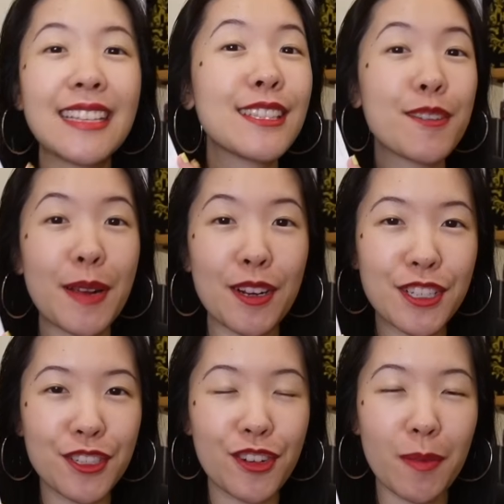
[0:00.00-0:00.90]
It's their
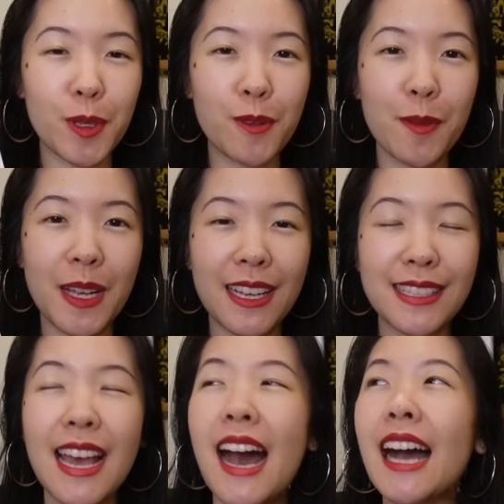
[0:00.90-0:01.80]
marriage and trouble
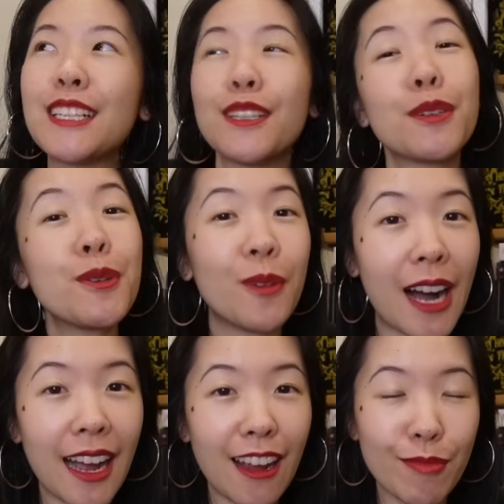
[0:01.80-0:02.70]
romance. I don't know
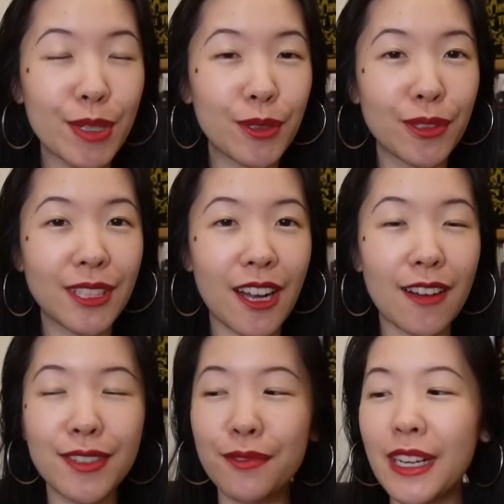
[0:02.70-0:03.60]
why I've been holding
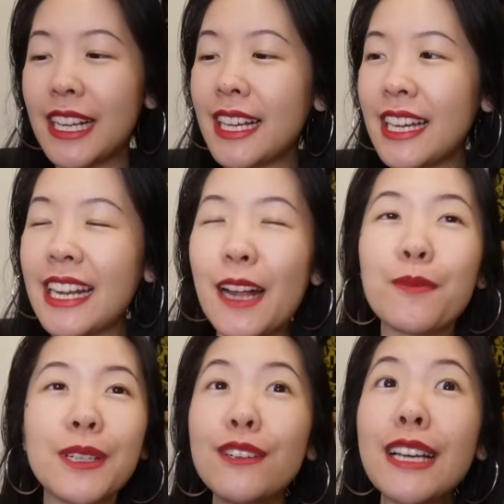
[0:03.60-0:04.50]
off on reading it. I
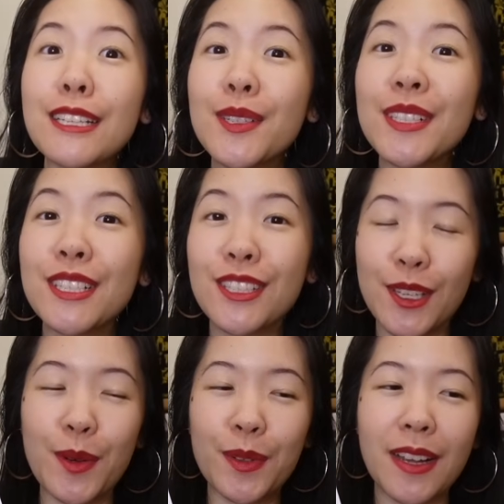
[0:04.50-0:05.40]
will get to it
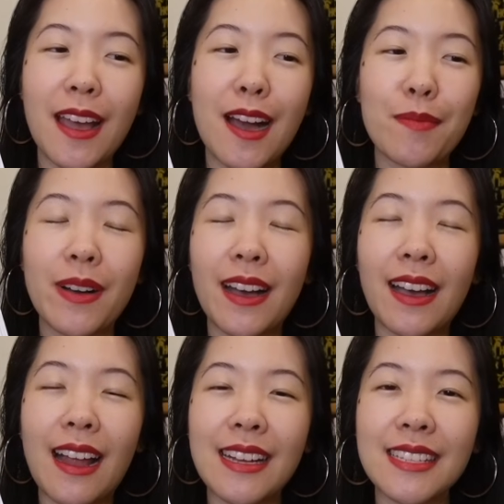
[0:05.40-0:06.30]
soon,
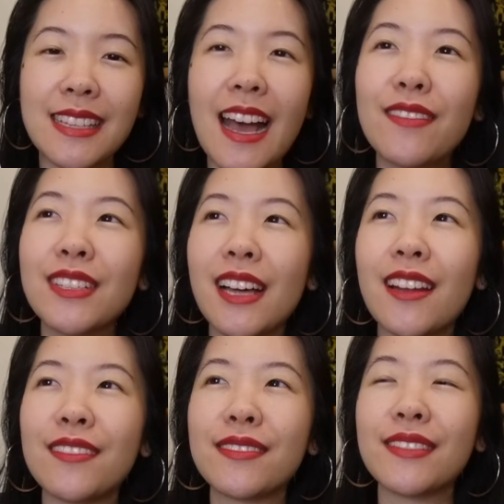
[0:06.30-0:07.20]
but I just have a lot
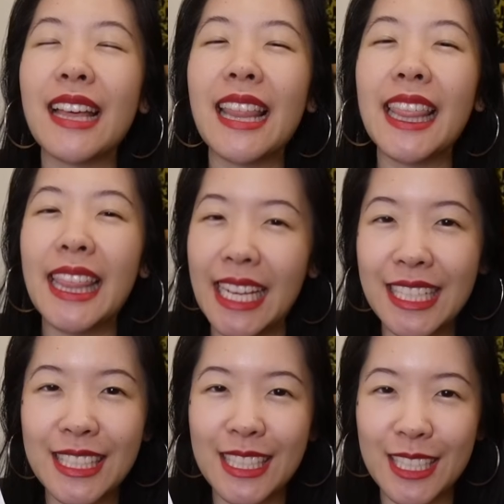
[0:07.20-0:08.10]
of
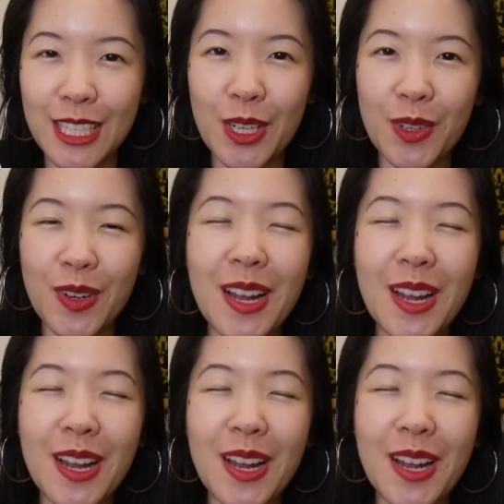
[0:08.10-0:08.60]
things to do